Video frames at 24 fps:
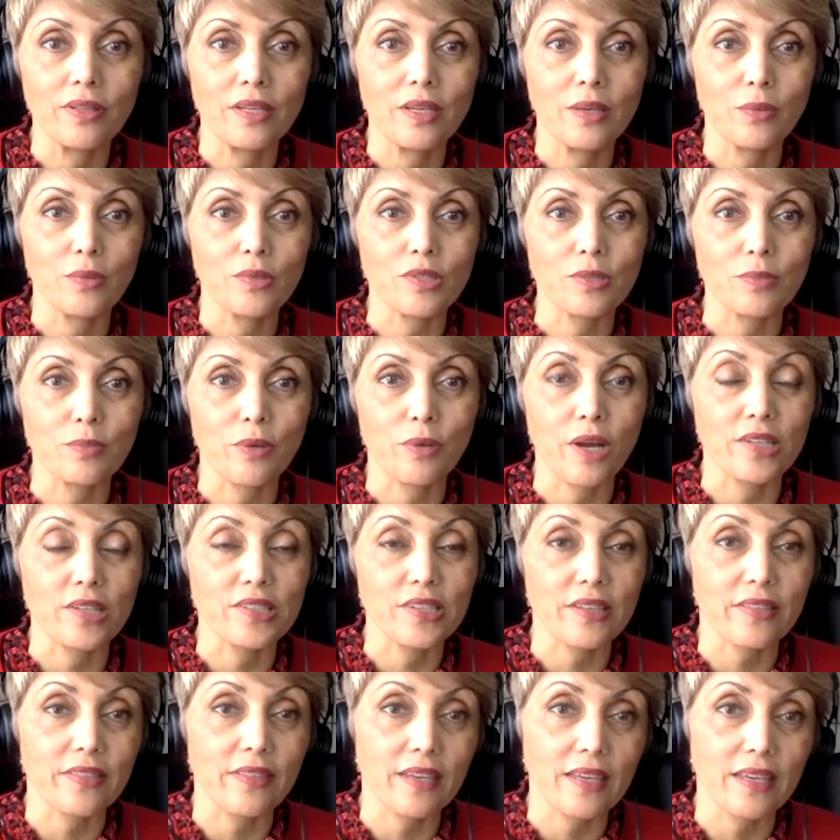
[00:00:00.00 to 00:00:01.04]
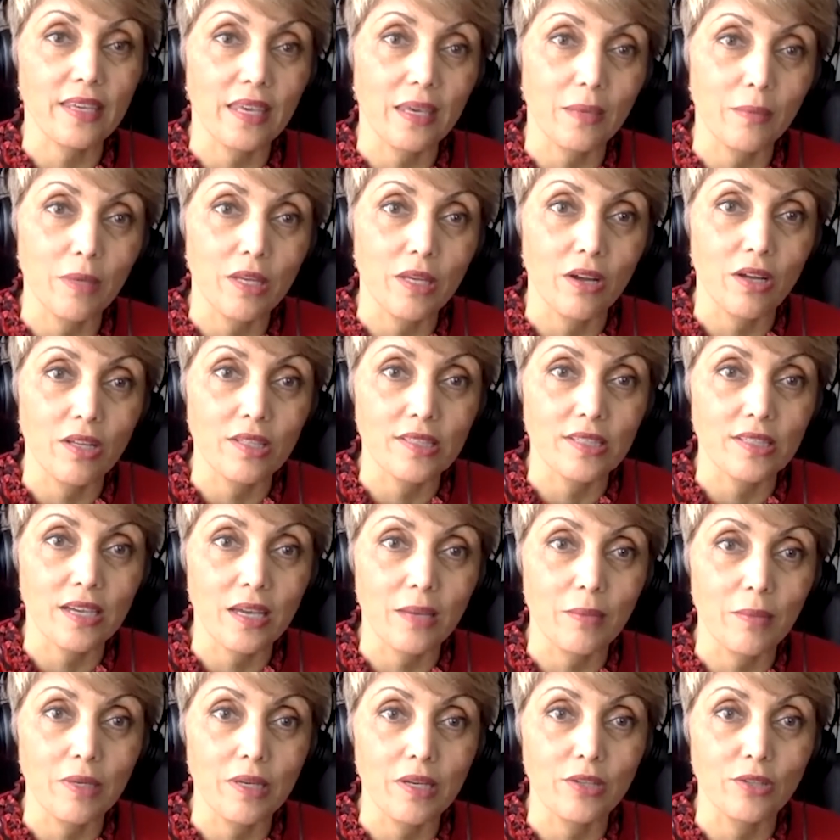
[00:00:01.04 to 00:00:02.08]
It was a project that came in on
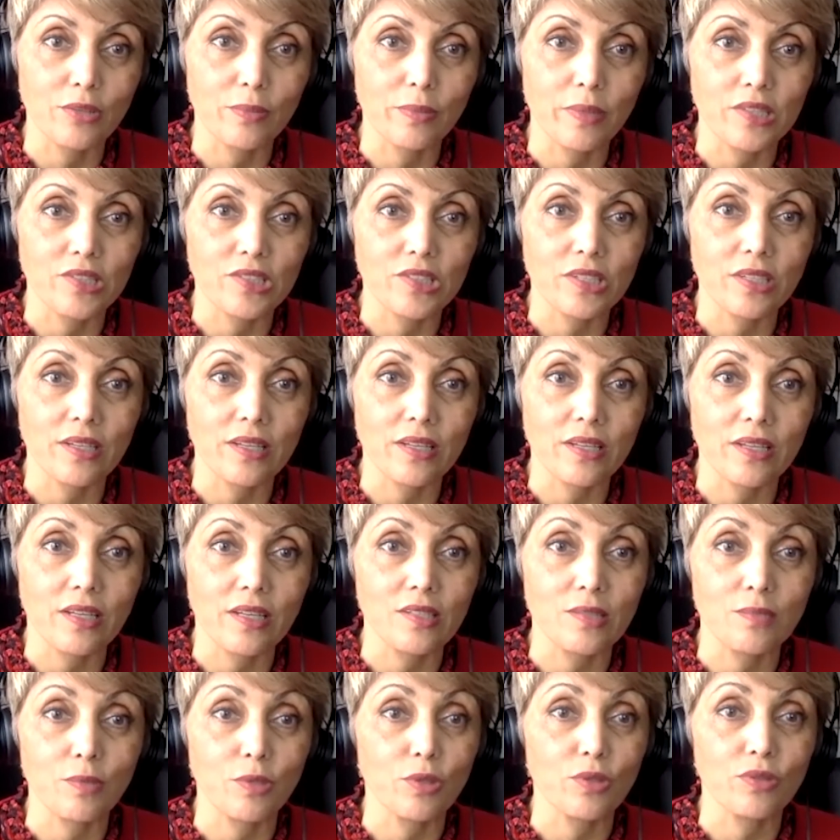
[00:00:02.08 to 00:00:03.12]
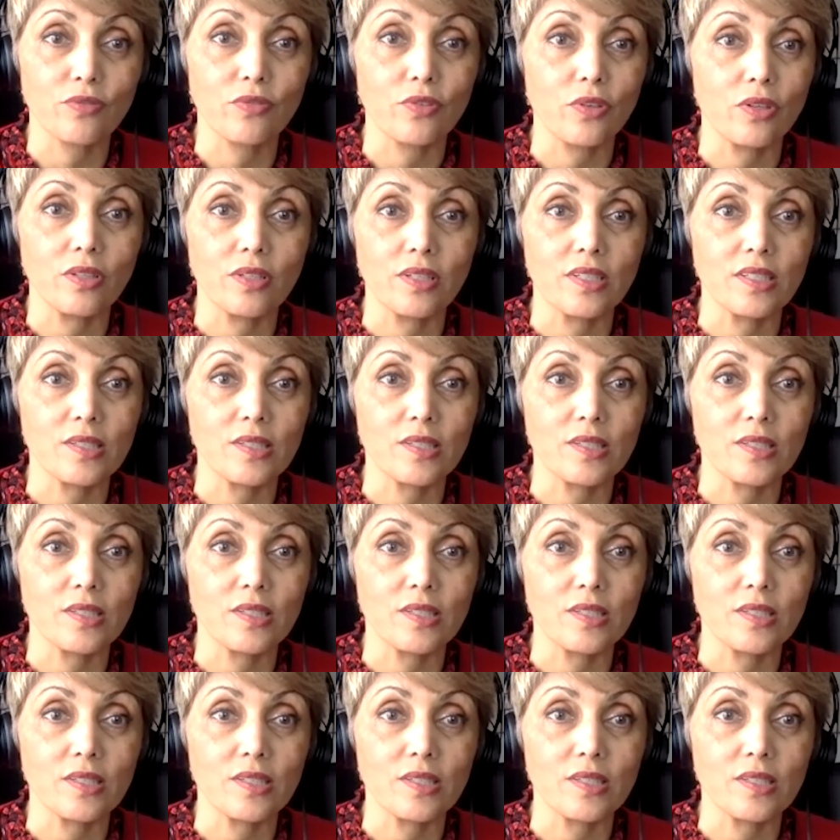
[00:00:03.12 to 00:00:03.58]
time and under budget, and it's beautiful.